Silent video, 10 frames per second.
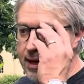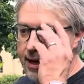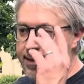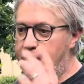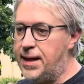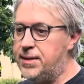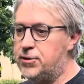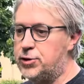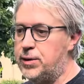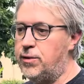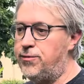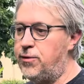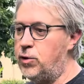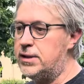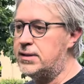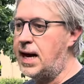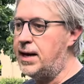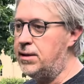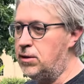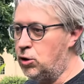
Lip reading: and then the tree will focus on